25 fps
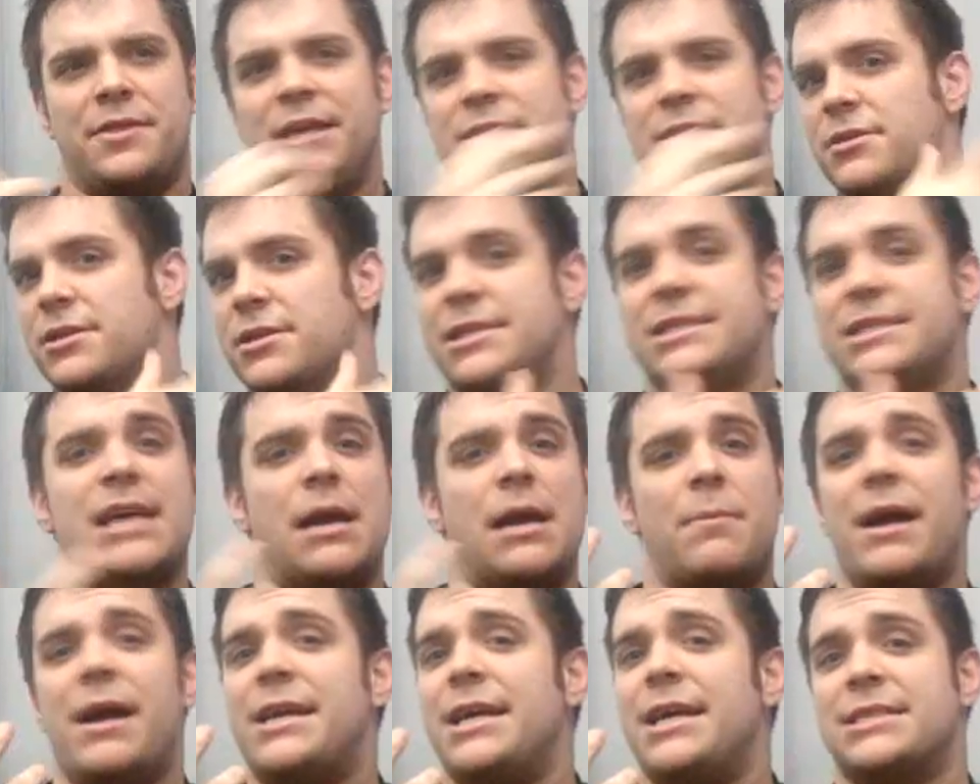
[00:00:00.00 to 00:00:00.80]
These are the
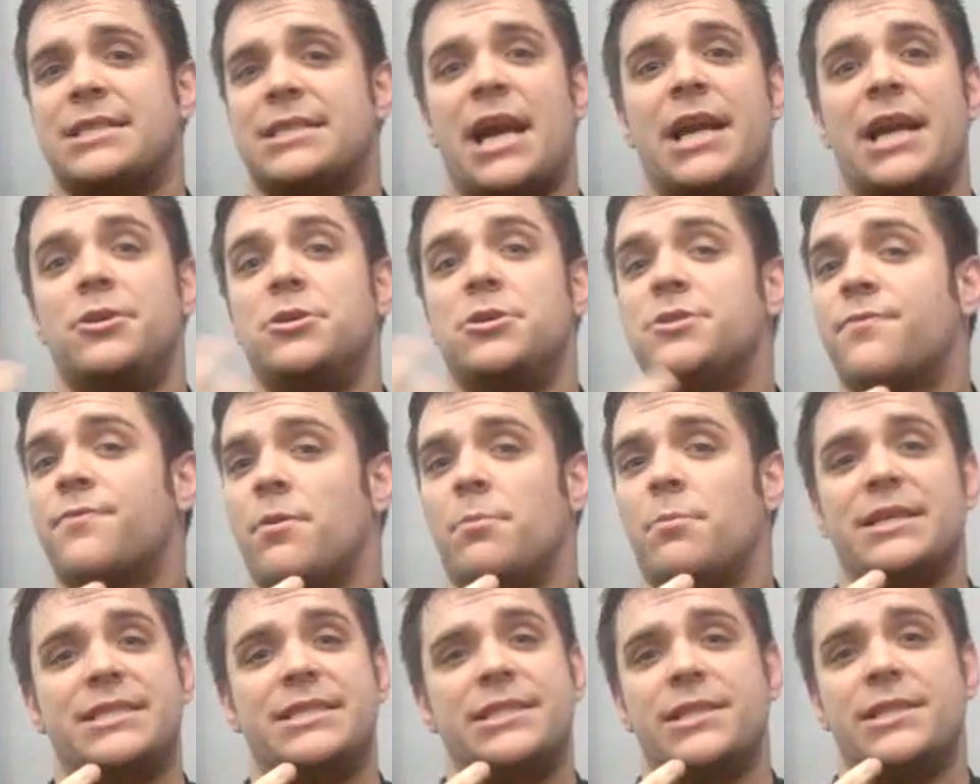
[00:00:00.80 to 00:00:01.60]
same ideas that I use
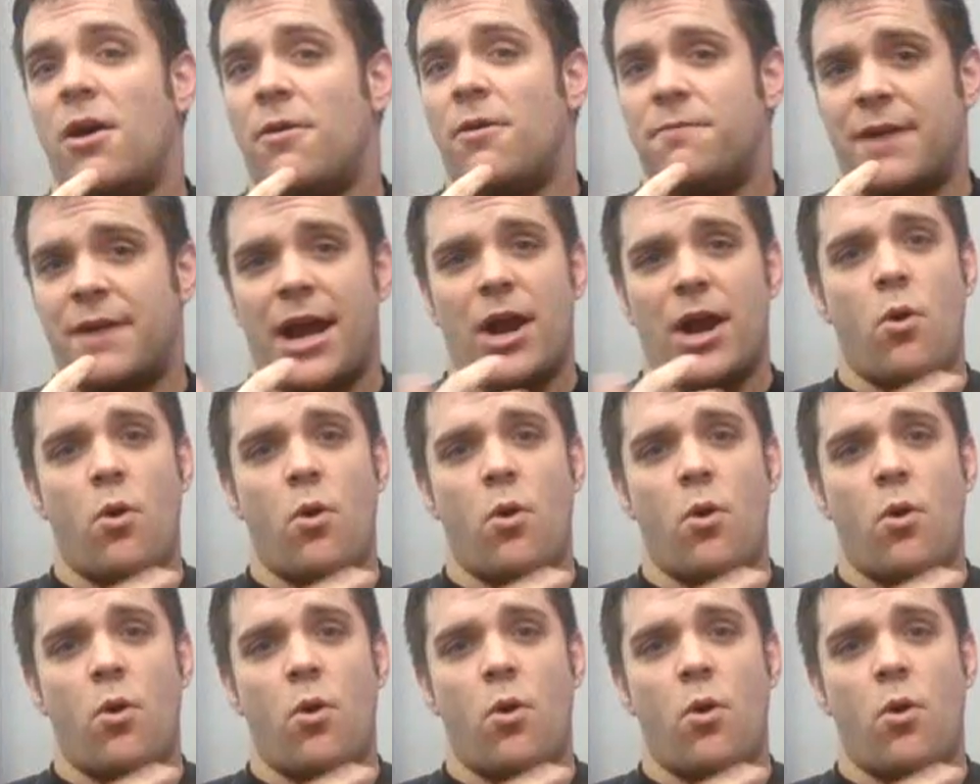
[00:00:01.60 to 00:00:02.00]
for myself.